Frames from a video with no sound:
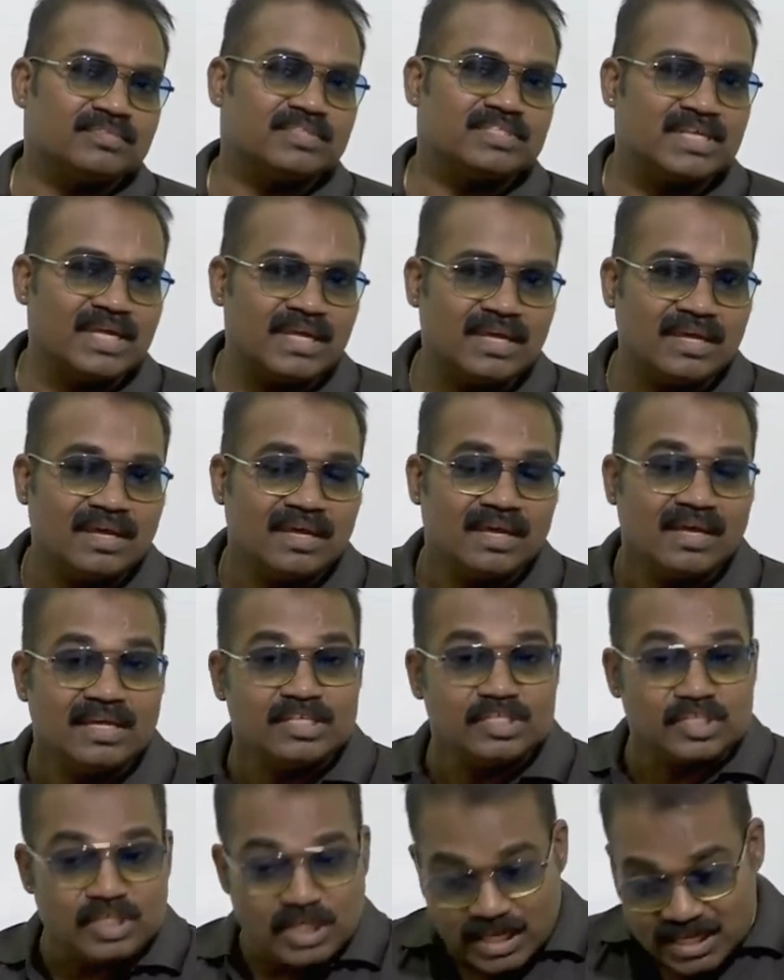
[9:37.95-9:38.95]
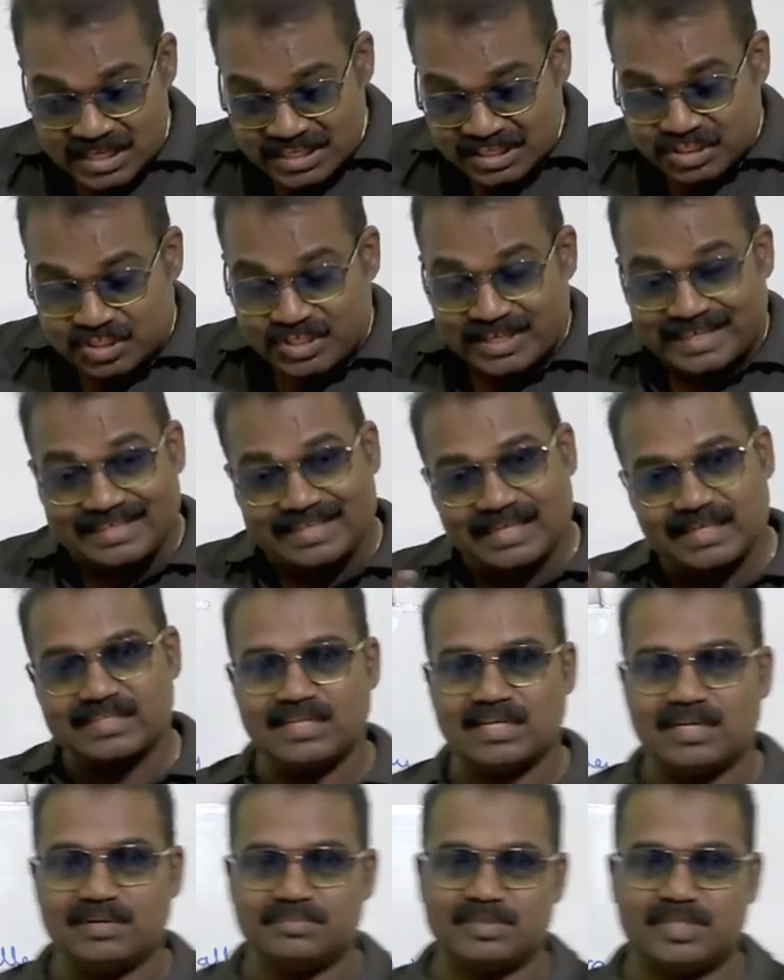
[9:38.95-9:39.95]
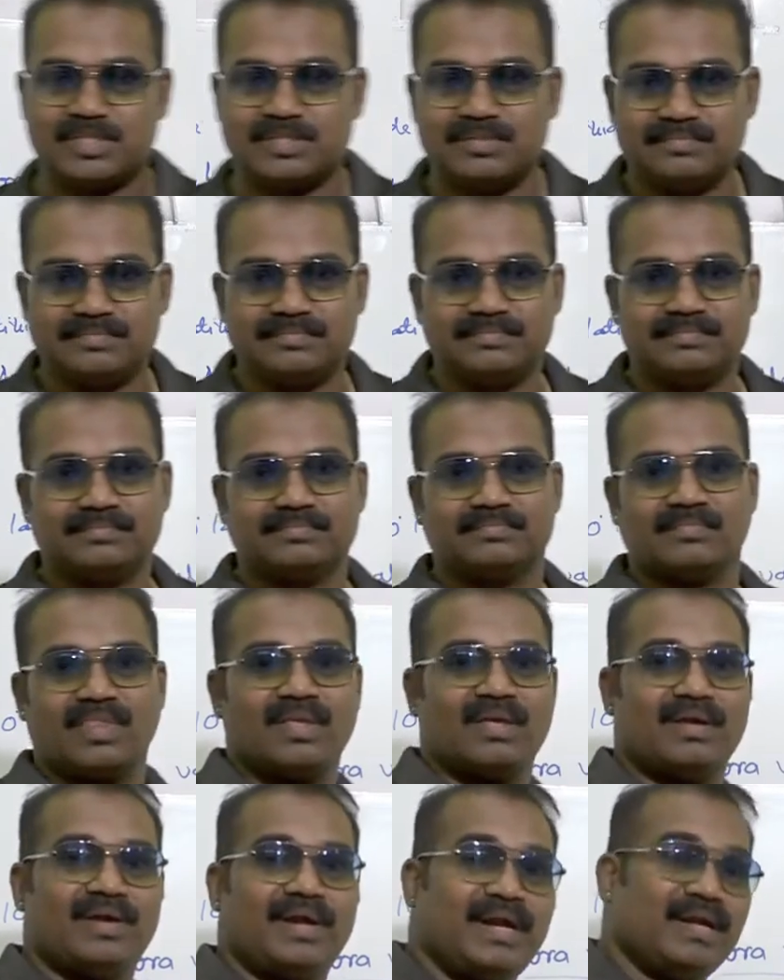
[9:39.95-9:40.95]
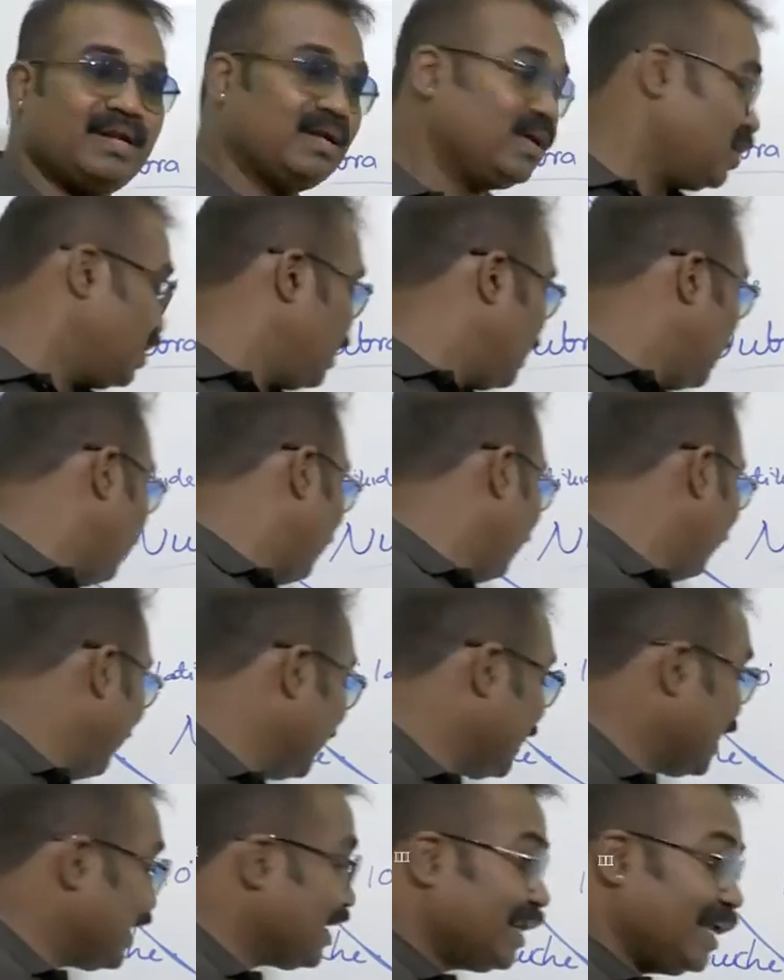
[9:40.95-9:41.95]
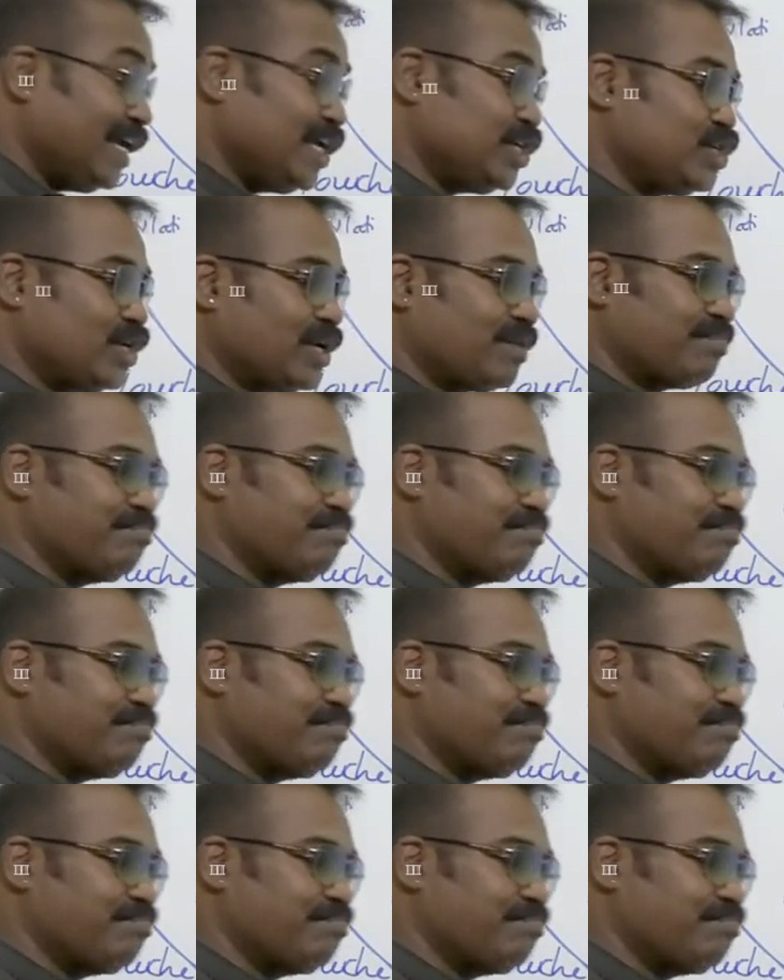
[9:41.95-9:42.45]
See, in general terms, right, when the glacier